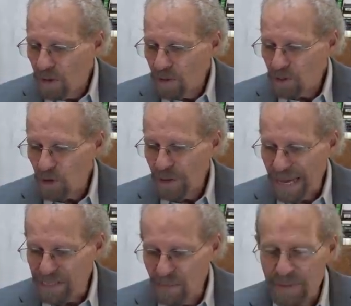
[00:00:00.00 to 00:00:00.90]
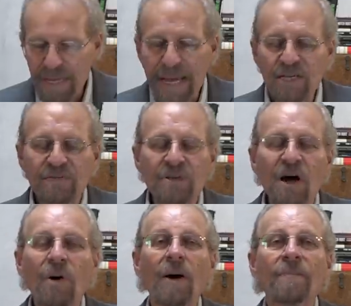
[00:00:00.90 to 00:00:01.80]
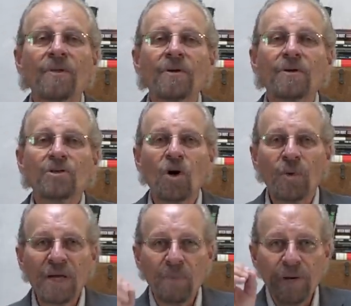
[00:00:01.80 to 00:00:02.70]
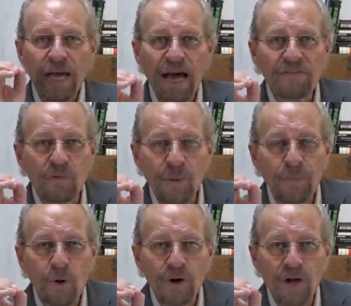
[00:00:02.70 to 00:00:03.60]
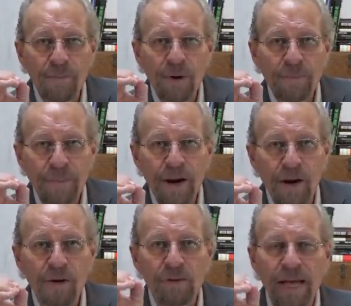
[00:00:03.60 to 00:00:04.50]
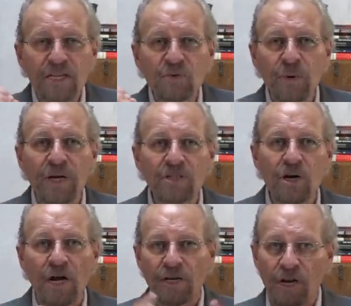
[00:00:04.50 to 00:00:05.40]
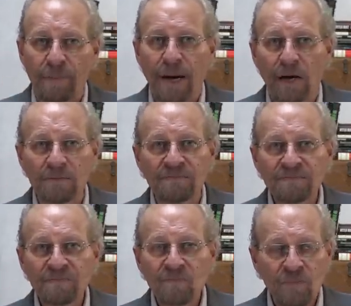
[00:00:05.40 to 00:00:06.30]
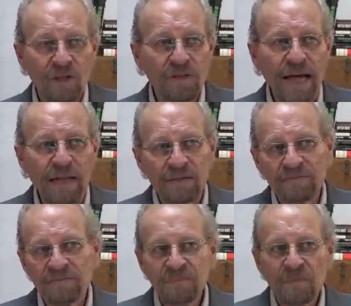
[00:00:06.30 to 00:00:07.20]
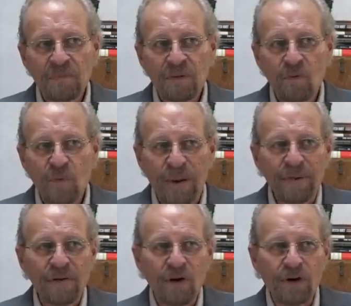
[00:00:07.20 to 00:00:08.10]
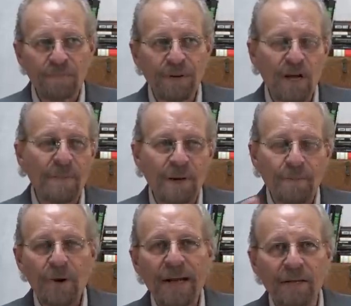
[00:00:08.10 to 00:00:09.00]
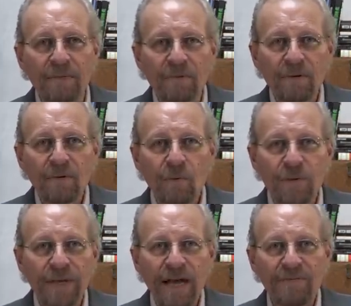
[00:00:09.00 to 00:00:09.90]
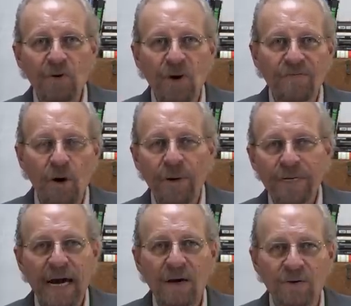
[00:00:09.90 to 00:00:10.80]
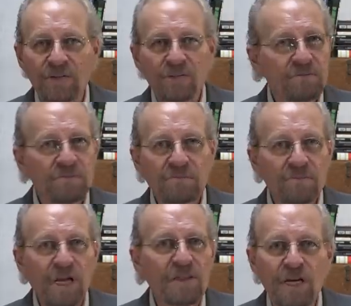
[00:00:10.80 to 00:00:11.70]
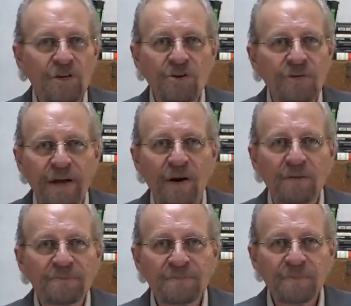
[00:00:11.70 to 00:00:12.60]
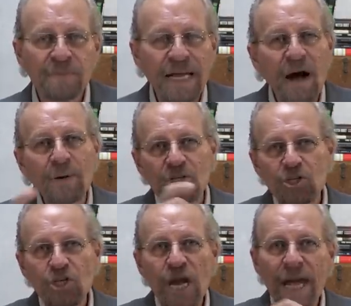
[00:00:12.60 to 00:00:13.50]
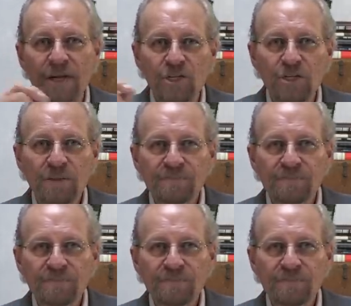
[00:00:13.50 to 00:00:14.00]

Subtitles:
So as in the days of Noah. So we have the report on Brett Baer last week talking about that women are becoming pregnant when they have UFO encounters. Nothing new there. Now it's changed.